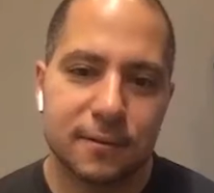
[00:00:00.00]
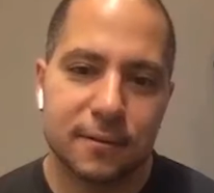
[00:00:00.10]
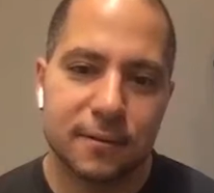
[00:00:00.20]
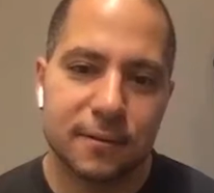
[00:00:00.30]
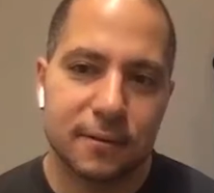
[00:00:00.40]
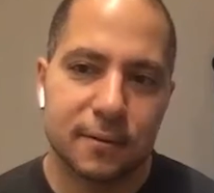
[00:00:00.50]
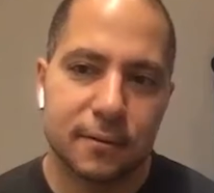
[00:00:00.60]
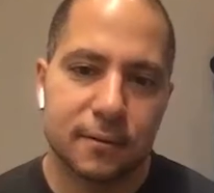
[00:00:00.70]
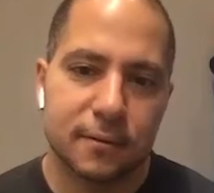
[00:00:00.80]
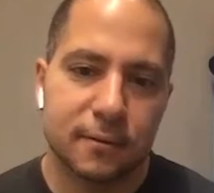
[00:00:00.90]

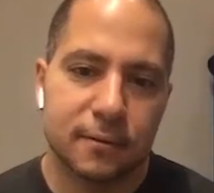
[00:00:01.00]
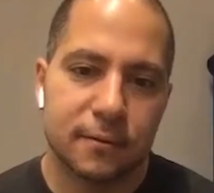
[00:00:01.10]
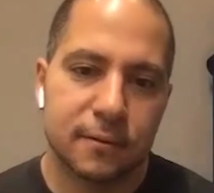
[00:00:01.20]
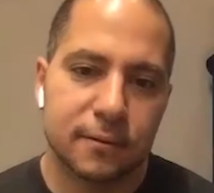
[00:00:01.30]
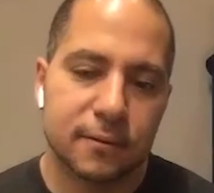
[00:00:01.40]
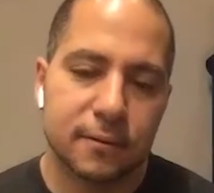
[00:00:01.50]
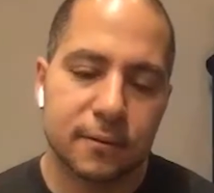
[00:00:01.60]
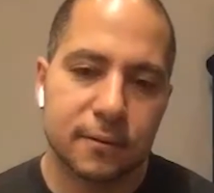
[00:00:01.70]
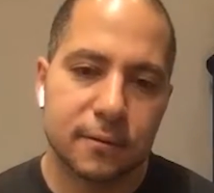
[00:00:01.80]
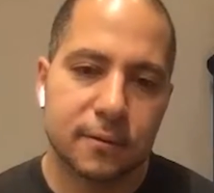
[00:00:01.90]

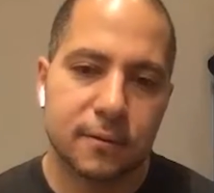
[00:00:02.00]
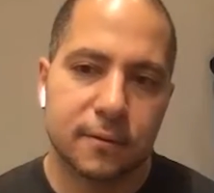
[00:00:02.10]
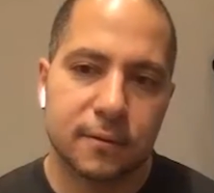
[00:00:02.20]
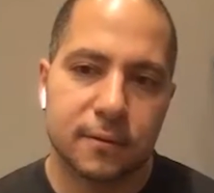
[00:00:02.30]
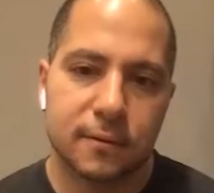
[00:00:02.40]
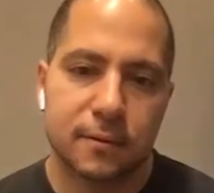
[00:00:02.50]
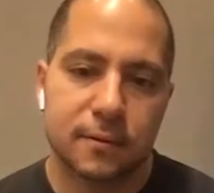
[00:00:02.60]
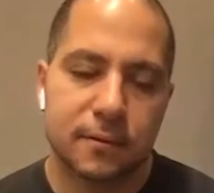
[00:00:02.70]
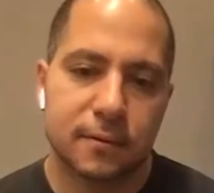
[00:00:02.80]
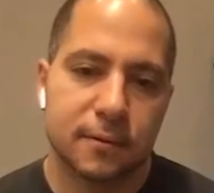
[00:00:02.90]

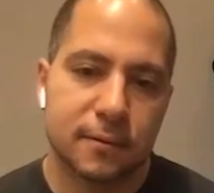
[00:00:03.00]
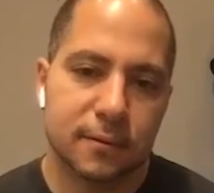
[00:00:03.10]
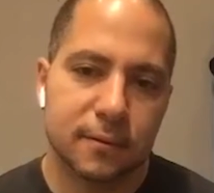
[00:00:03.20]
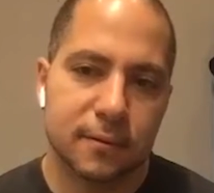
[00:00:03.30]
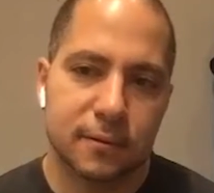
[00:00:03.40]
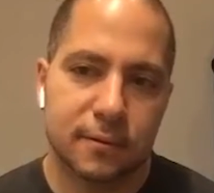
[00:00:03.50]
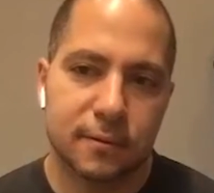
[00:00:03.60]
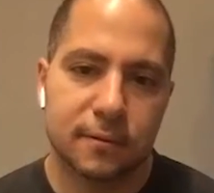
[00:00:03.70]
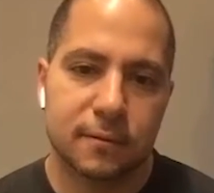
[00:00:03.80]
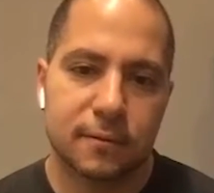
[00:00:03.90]

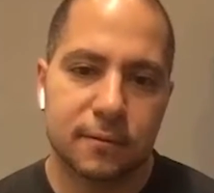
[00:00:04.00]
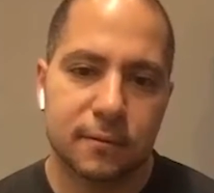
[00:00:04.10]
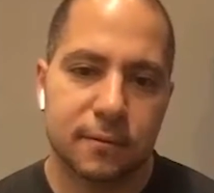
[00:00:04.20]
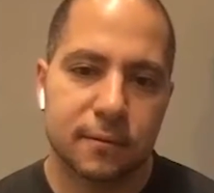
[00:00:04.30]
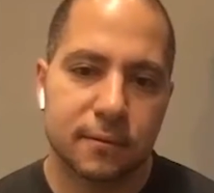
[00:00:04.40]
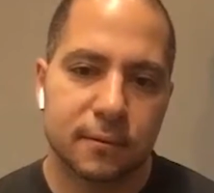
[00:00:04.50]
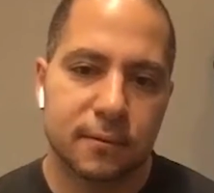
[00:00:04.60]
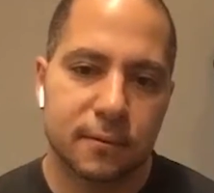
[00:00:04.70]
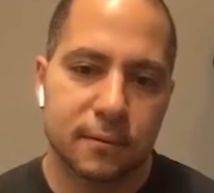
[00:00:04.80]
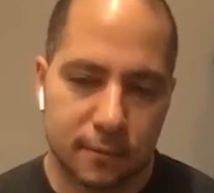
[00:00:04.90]

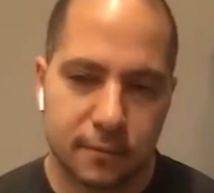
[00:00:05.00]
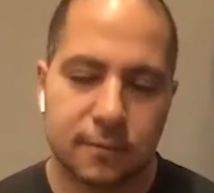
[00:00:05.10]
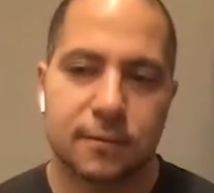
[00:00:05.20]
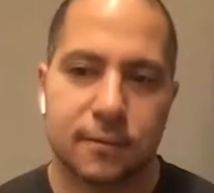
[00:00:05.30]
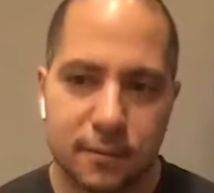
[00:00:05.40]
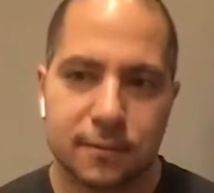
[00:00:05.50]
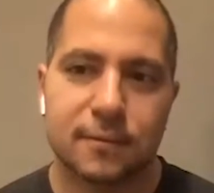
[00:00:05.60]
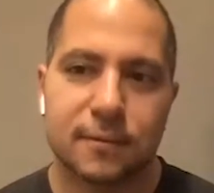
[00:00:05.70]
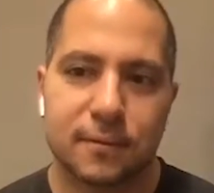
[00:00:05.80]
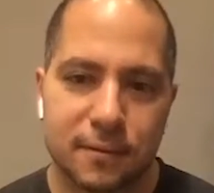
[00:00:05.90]

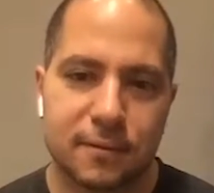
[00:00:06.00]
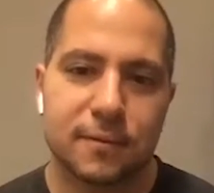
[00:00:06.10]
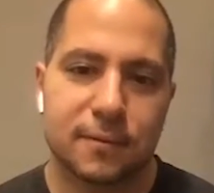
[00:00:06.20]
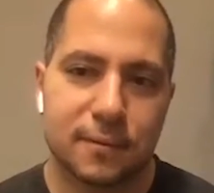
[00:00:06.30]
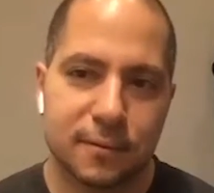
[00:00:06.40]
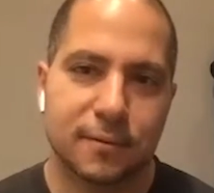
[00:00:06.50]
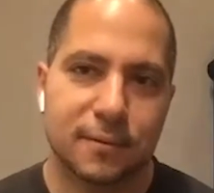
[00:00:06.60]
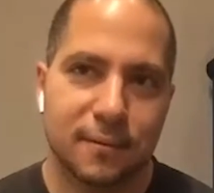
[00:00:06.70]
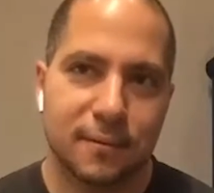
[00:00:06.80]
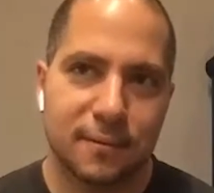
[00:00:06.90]

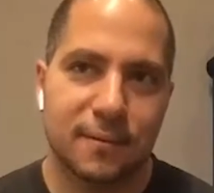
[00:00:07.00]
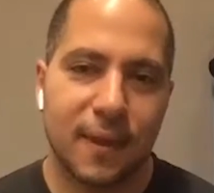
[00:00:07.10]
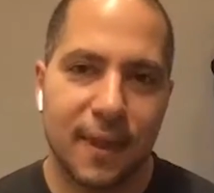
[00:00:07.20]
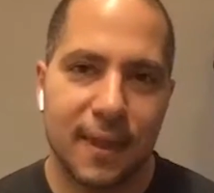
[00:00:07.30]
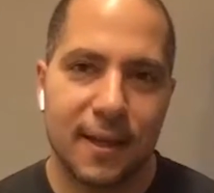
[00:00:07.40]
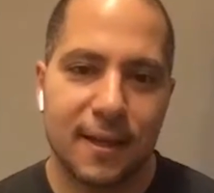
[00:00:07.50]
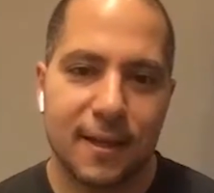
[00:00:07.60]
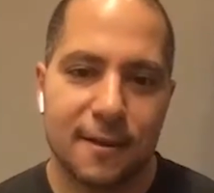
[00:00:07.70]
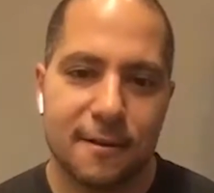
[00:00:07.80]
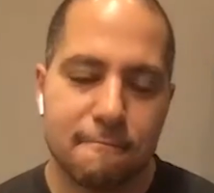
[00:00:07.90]
[no speech]